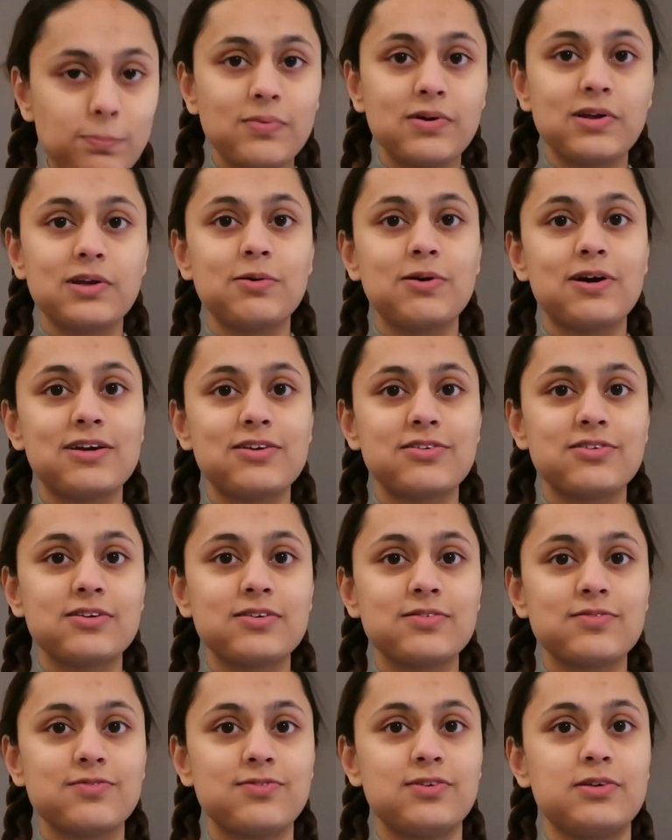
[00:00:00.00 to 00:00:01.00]
Anyway, I
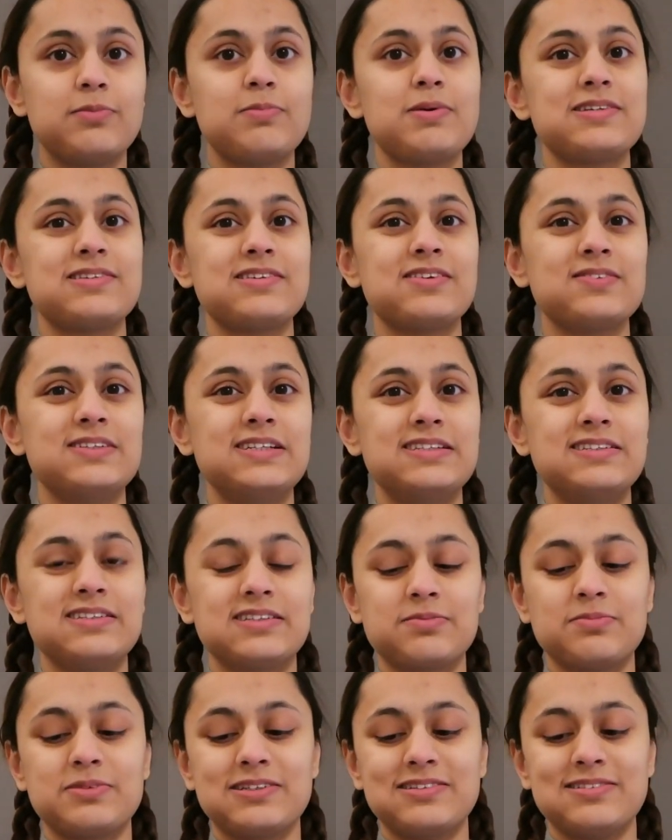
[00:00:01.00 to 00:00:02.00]
shouldn't film myself
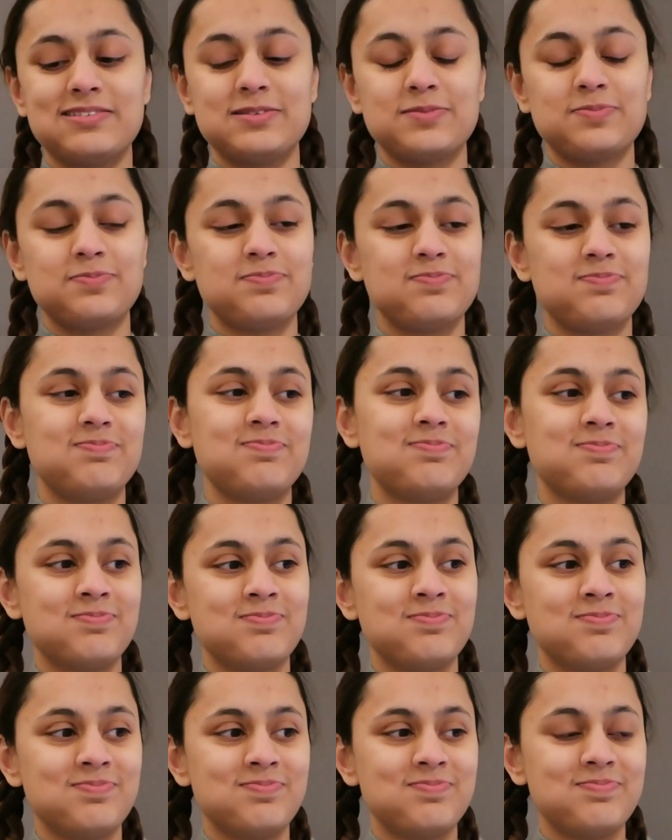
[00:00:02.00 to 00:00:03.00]
eating because
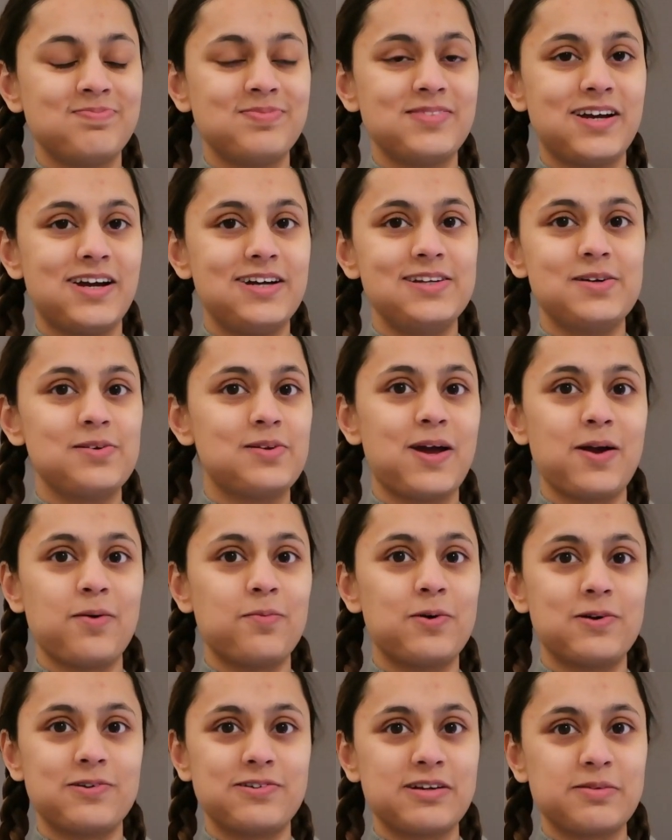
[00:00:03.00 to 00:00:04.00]
I don't
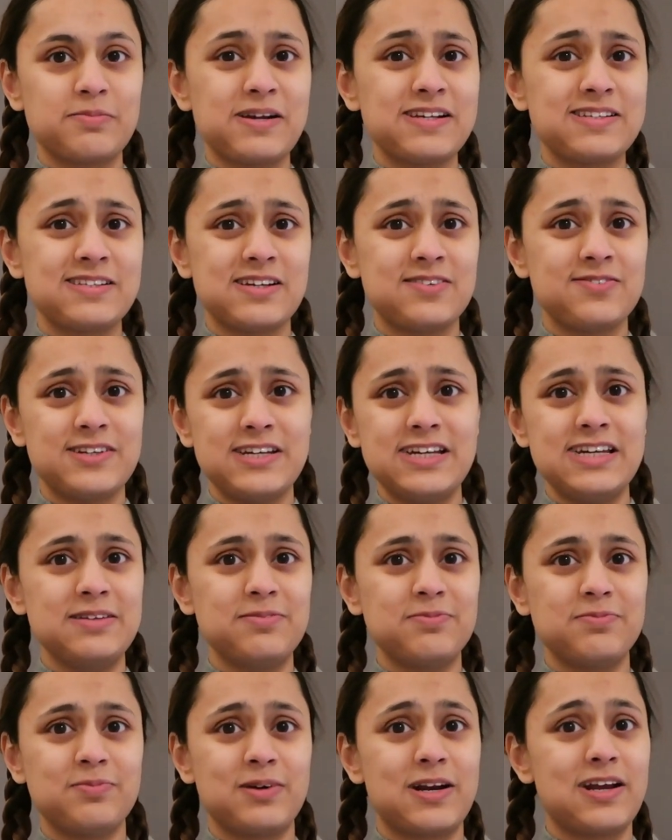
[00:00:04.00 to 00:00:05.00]
like watching myself
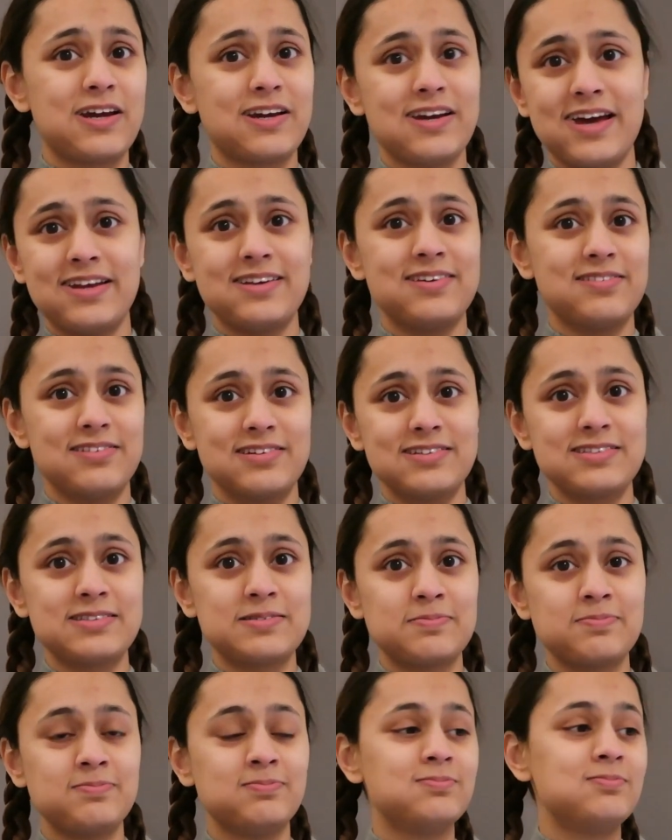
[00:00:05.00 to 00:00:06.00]
eat when I edit this.